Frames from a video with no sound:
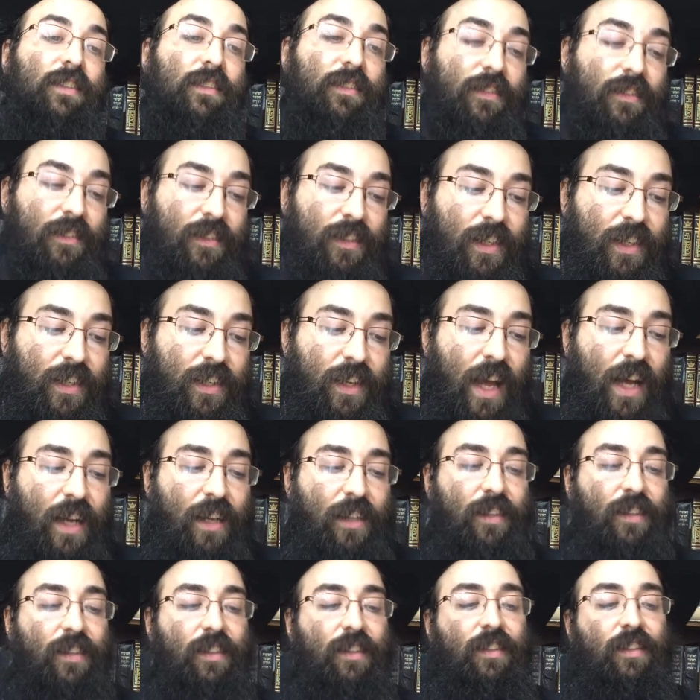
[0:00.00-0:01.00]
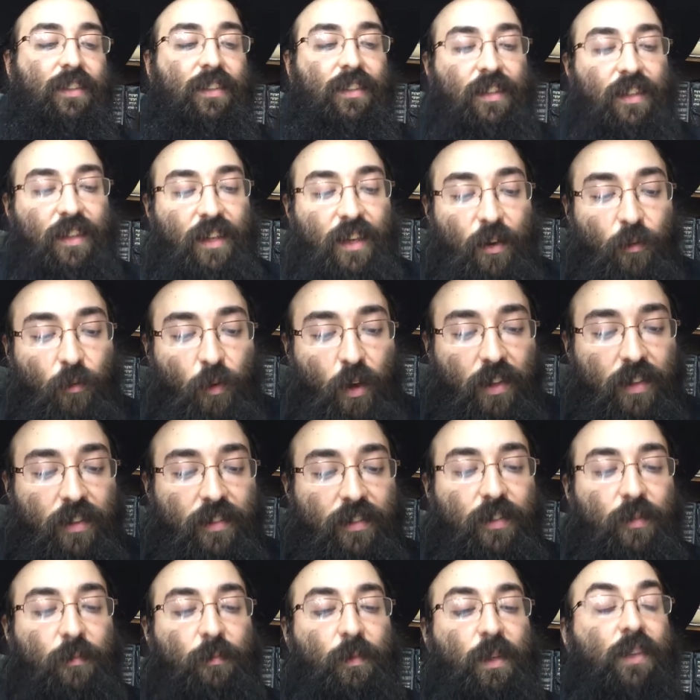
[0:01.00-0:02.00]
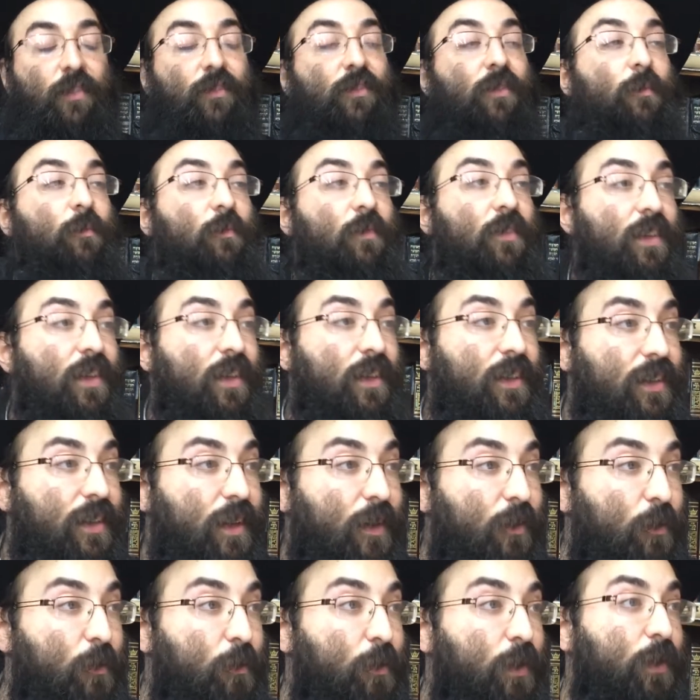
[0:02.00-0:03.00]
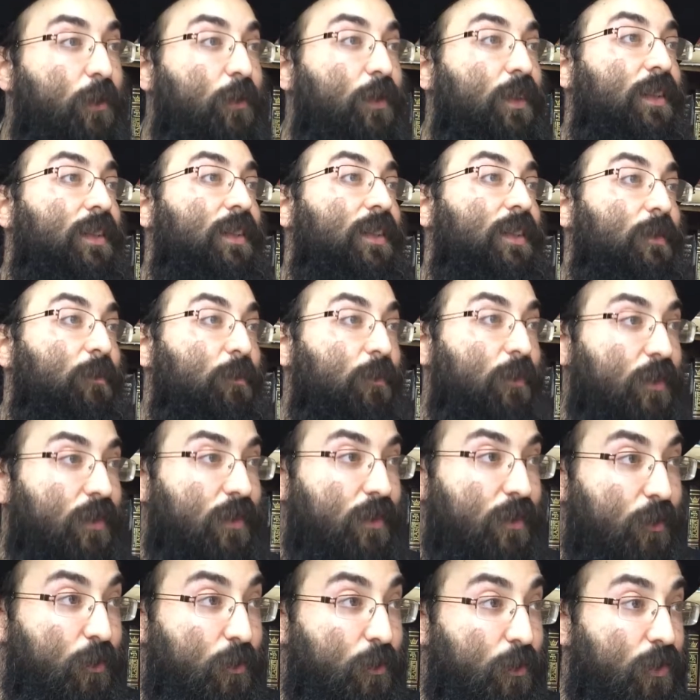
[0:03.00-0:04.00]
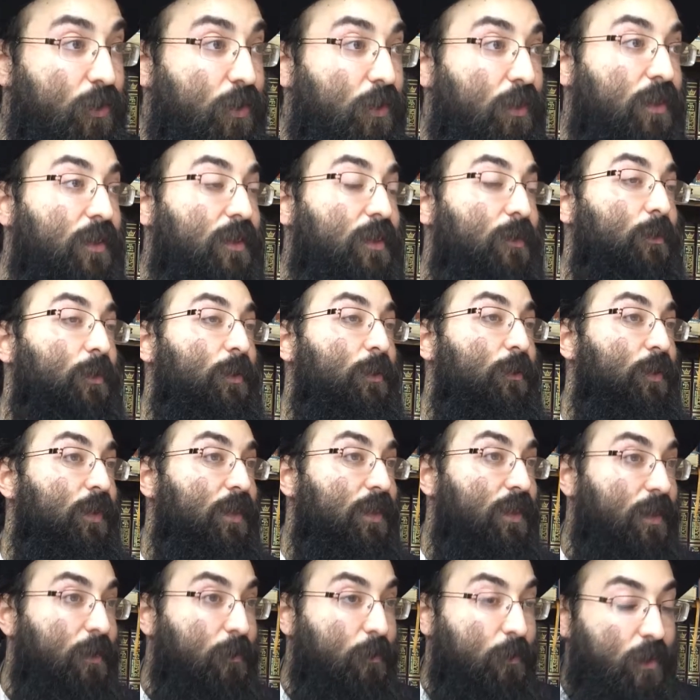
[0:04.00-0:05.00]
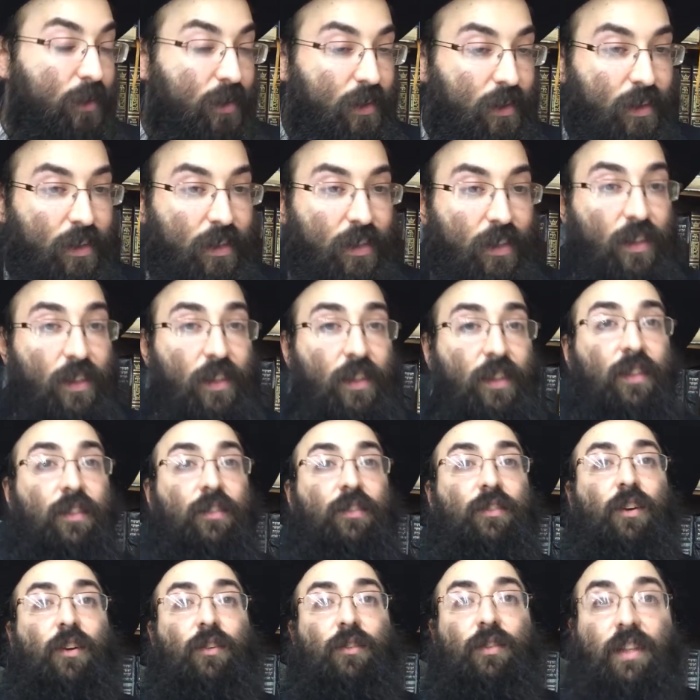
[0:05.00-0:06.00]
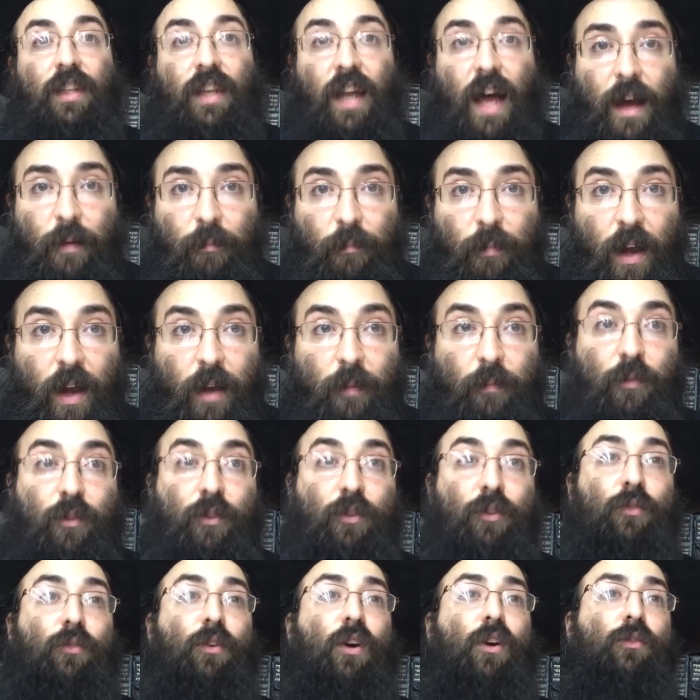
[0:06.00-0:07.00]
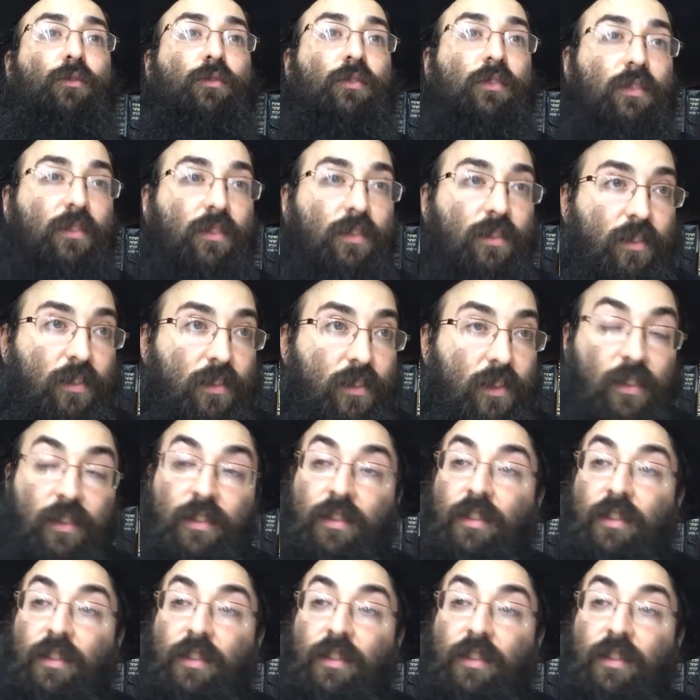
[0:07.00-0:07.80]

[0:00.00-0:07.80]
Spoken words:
is connected. What does it mean from there they will be redeemed? Who's going to be redeemed? So the Rambam quotes this